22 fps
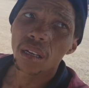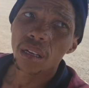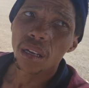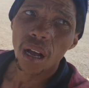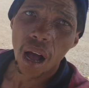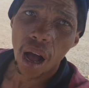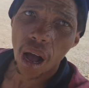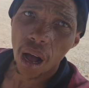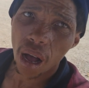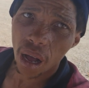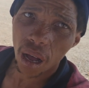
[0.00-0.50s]
Too
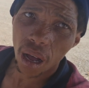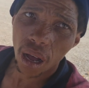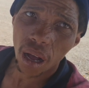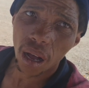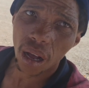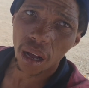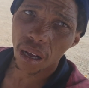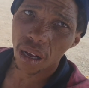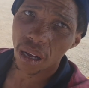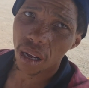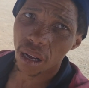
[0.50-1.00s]
much what?
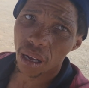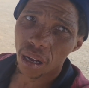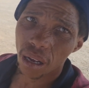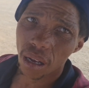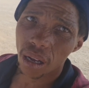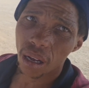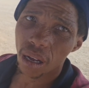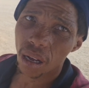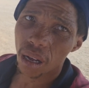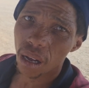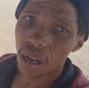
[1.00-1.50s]
Music?
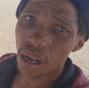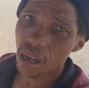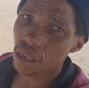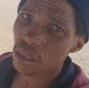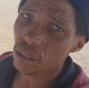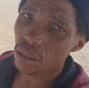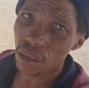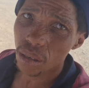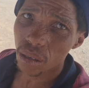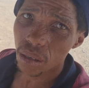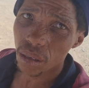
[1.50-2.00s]

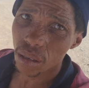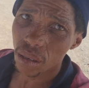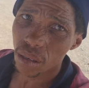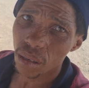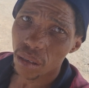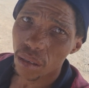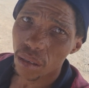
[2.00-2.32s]
Good times?